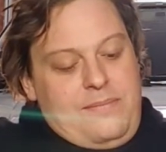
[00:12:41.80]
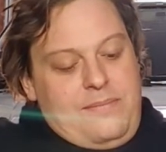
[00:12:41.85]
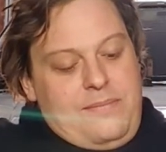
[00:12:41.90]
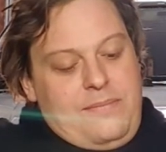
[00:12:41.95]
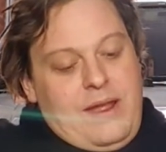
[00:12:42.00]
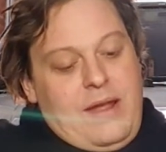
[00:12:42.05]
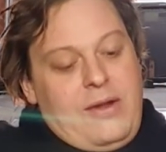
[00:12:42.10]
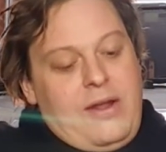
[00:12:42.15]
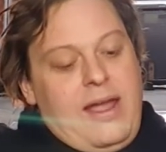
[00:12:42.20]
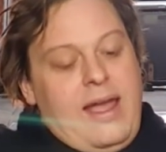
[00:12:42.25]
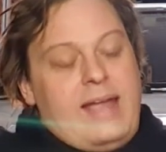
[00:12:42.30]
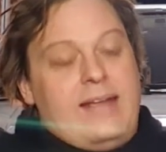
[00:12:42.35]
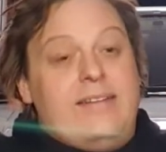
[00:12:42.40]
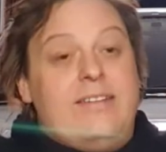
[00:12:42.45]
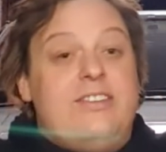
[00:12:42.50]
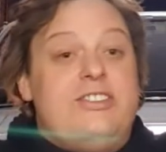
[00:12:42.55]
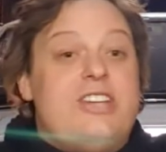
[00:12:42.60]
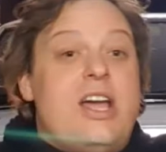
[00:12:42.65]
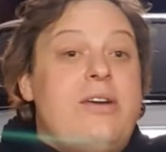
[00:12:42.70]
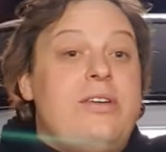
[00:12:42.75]
Okay,
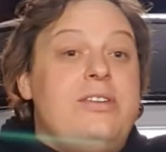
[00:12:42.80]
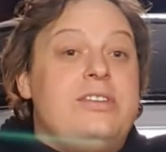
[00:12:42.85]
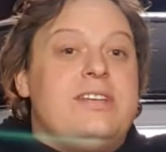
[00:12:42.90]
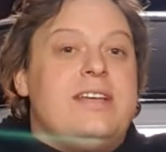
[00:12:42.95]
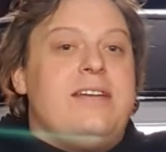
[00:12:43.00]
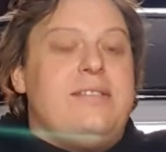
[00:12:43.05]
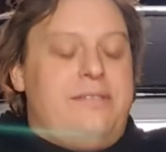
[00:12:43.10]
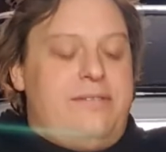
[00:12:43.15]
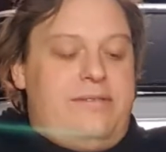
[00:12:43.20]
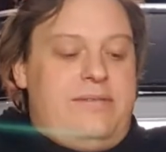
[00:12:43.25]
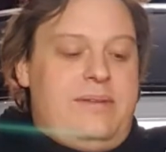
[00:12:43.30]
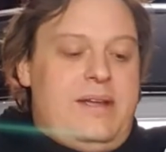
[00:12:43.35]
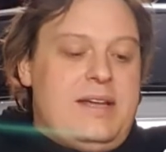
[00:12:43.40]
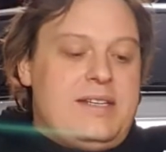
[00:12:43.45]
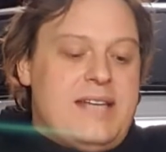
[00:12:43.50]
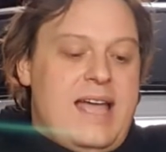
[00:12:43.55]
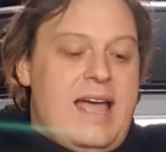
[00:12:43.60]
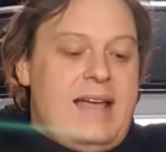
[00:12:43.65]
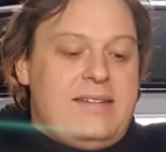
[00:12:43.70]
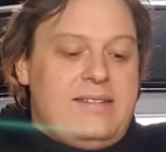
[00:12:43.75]
Joseph
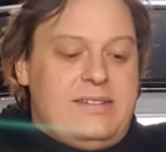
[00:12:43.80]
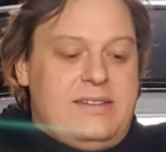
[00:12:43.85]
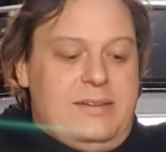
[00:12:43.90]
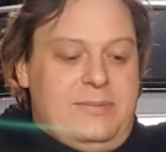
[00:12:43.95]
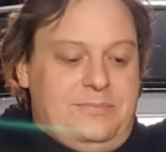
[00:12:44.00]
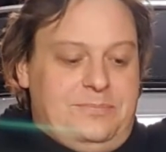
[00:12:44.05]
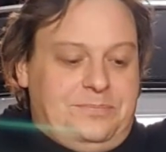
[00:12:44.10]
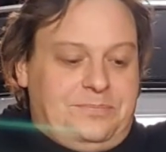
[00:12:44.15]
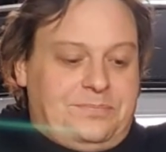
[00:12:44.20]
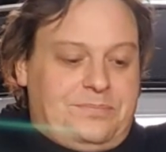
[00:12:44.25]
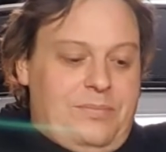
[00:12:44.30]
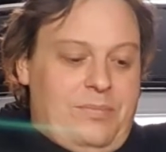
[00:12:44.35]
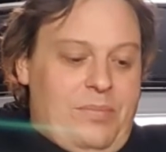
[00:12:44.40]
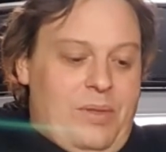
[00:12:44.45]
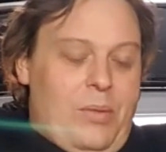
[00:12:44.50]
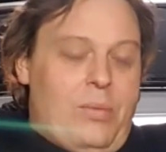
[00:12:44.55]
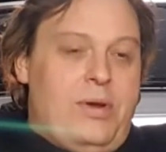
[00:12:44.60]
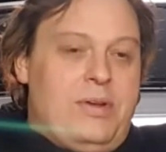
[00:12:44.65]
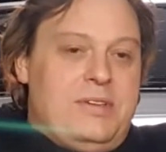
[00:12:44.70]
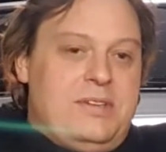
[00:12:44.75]
has asked,
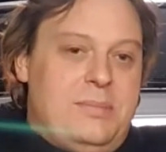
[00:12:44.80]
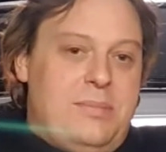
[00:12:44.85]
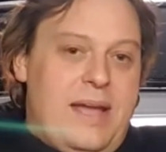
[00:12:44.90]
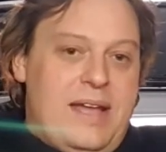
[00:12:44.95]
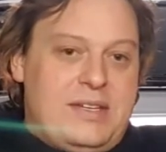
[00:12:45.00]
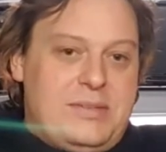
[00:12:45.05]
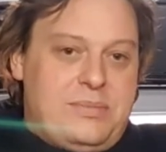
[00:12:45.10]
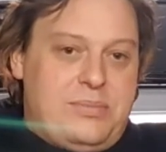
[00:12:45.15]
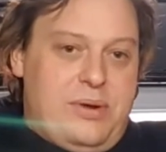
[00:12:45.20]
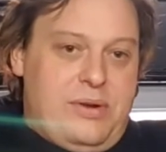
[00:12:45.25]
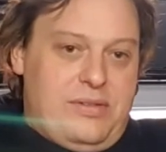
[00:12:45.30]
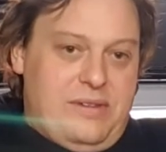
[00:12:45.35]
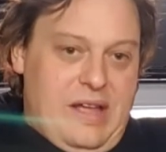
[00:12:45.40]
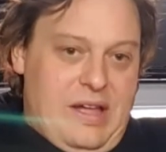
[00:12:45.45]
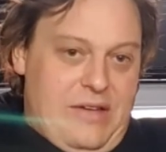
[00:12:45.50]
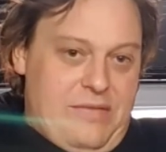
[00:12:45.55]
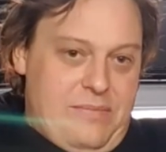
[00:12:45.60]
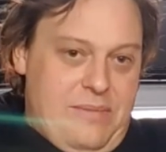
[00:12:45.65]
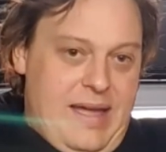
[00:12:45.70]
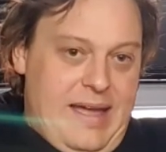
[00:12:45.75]
what's the best profit
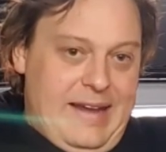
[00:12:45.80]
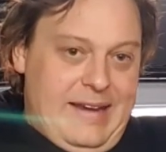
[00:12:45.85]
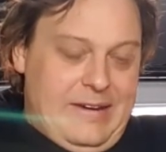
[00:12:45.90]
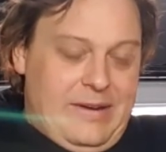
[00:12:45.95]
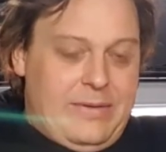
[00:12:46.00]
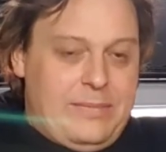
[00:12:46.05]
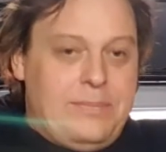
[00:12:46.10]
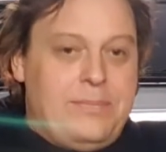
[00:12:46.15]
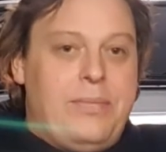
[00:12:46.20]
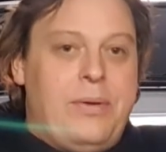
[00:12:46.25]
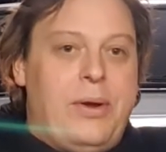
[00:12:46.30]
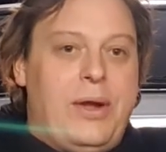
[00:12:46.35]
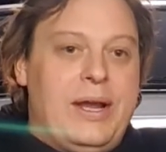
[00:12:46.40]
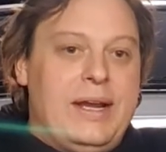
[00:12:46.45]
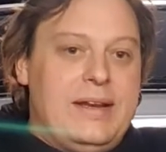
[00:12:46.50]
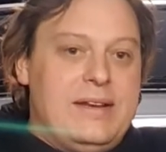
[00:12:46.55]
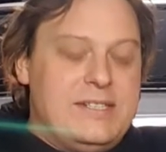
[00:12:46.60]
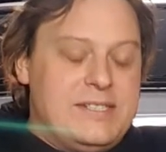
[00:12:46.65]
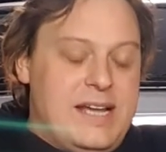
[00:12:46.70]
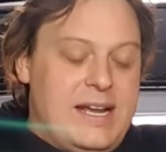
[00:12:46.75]
I've made on buying
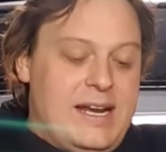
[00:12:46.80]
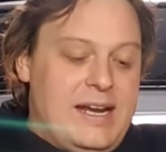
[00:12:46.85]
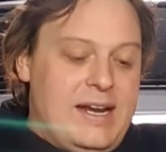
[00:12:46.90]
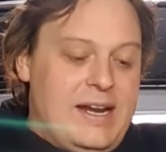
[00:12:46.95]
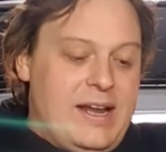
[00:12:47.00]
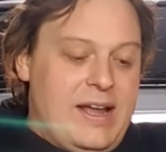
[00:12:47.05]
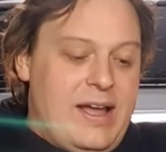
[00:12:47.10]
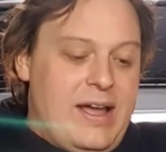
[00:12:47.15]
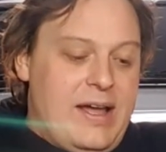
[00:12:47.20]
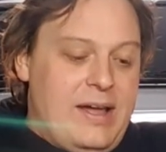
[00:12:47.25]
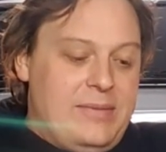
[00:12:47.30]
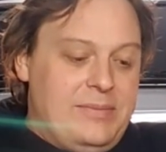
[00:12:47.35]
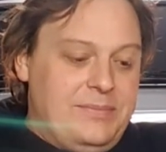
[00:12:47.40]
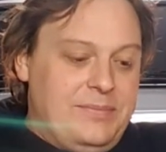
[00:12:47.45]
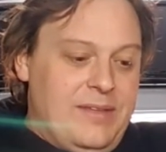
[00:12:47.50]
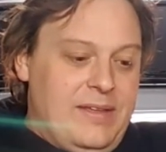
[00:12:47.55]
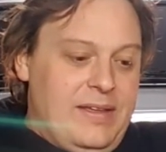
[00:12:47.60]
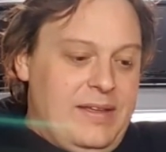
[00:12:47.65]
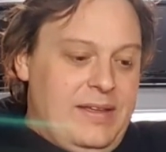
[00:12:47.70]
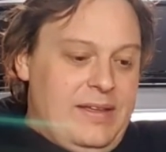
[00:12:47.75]
and selling a car?
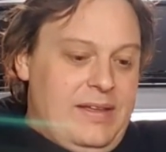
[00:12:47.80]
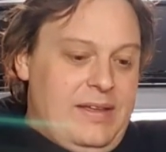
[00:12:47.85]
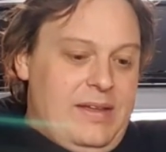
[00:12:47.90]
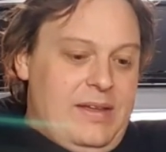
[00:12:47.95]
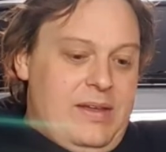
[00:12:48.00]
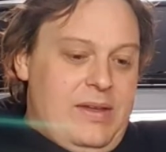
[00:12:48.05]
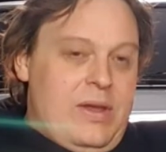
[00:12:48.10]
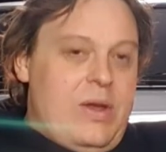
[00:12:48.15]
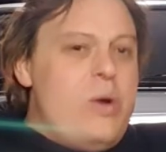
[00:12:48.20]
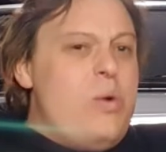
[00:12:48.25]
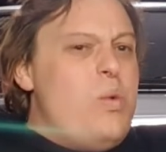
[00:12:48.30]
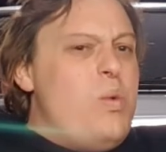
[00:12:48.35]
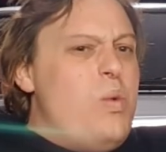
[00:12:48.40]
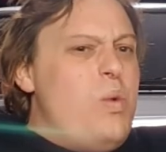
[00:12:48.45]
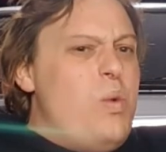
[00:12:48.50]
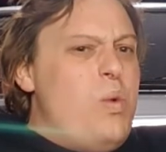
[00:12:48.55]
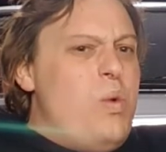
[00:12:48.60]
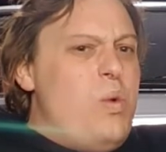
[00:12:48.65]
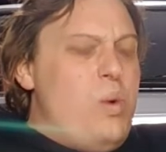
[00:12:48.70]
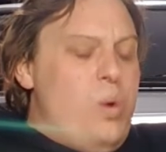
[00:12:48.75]

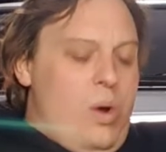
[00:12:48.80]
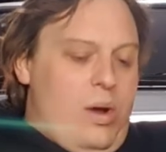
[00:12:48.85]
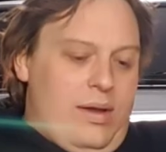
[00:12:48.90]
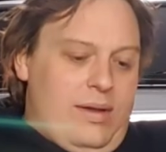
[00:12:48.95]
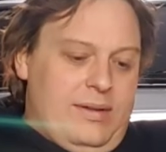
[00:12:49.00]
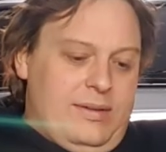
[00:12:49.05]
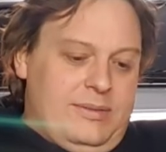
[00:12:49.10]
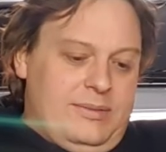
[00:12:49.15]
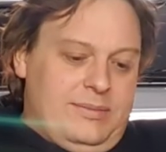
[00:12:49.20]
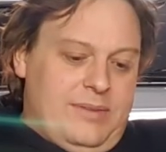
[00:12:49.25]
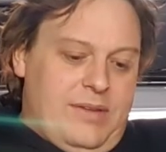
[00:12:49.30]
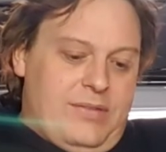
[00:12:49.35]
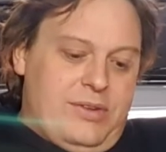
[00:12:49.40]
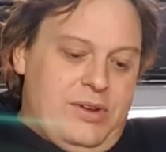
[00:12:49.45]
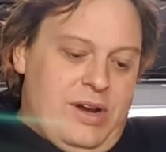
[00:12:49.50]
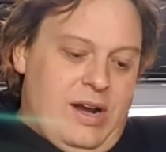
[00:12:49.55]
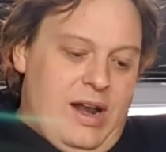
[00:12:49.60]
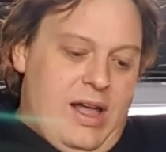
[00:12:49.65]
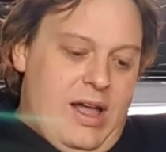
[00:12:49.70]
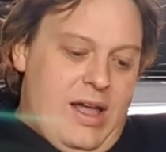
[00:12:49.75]
Ooh, I've
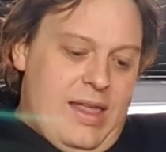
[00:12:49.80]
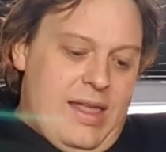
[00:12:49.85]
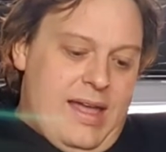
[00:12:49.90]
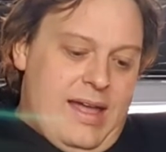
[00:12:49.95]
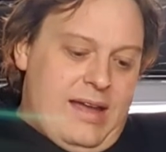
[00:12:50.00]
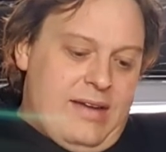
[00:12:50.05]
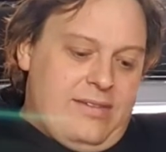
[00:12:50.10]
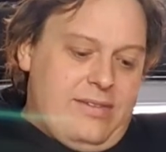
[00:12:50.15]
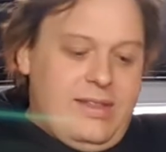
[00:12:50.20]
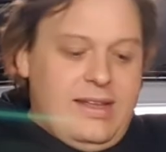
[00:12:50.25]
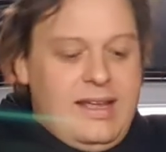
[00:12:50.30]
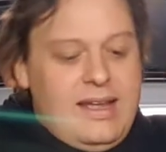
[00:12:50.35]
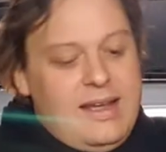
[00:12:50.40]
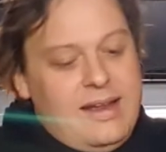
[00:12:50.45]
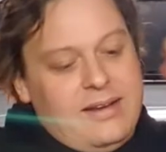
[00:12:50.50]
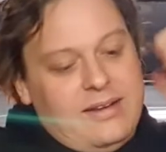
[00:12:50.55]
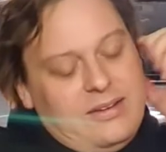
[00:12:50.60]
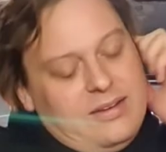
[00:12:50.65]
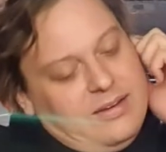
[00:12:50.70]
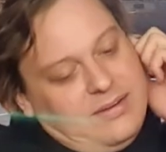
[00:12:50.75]
done a lot of that over the
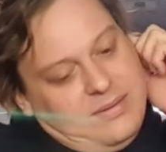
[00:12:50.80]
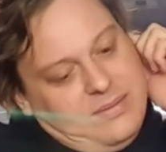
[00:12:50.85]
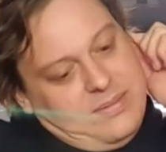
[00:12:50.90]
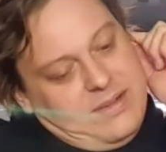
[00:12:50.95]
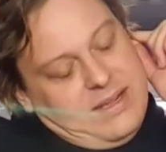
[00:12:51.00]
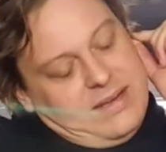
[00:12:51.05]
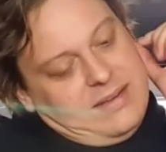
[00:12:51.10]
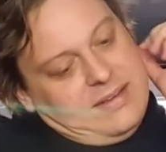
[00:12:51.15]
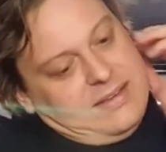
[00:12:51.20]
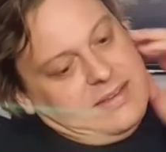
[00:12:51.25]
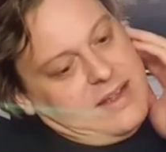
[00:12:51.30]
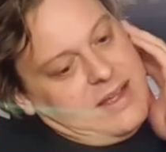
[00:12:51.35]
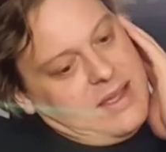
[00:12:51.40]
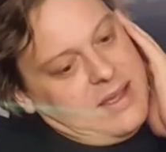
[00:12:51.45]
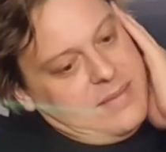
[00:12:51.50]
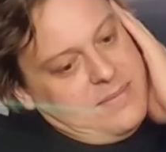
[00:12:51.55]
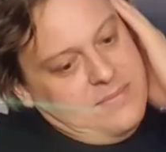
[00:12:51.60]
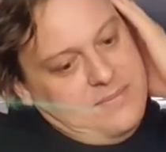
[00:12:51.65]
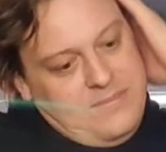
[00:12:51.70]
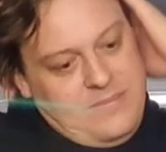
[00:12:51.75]
years, but
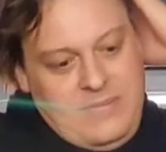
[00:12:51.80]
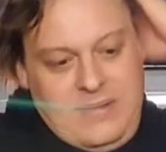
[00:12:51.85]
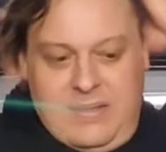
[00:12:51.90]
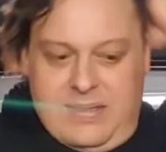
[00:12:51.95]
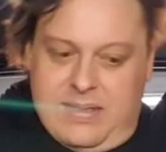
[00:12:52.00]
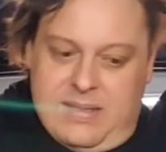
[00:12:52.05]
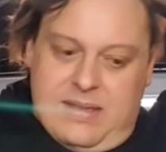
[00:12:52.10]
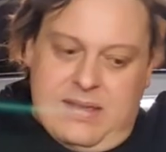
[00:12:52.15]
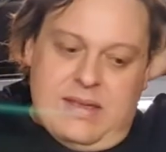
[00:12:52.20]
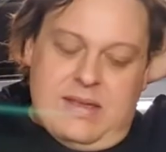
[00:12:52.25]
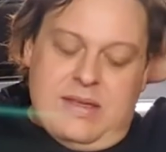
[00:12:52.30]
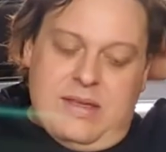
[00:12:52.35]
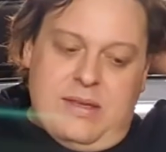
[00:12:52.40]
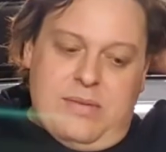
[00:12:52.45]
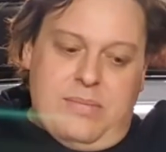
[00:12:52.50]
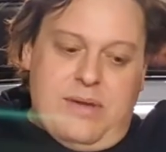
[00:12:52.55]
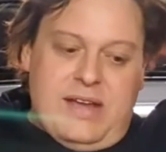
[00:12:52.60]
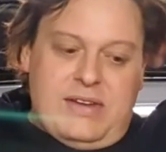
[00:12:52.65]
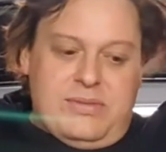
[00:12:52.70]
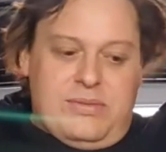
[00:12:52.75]
the
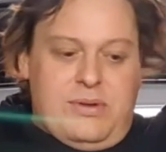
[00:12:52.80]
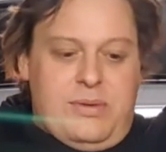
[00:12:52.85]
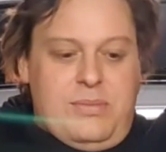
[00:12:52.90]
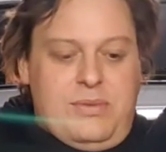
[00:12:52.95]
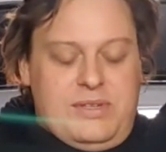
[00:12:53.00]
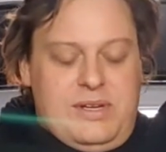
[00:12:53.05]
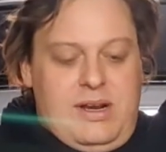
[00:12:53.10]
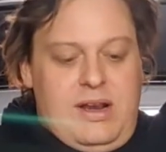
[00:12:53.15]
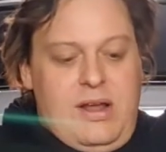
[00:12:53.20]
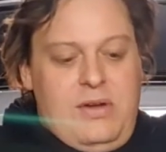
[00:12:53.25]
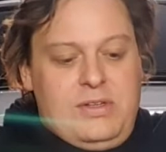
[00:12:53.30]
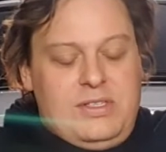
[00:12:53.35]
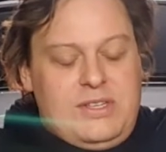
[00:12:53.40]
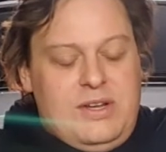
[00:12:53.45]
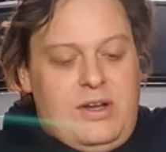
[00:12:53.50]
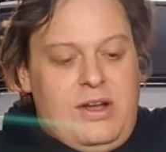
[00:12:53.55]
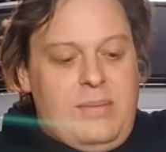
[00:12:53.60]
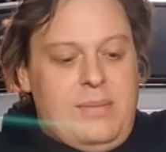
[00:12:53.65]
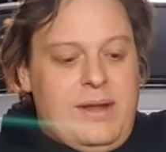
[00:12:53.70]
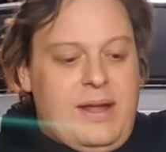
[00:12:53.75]
best one was a long
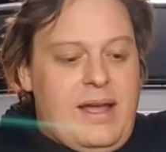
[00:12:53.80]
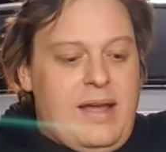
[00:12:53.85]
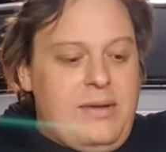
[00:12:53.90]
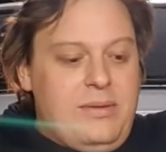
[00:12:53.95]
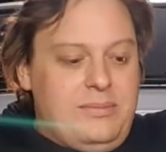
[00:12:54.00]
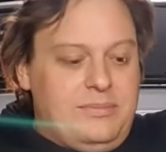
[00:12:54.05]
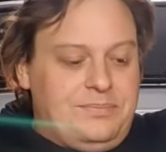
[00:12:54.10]
time ago.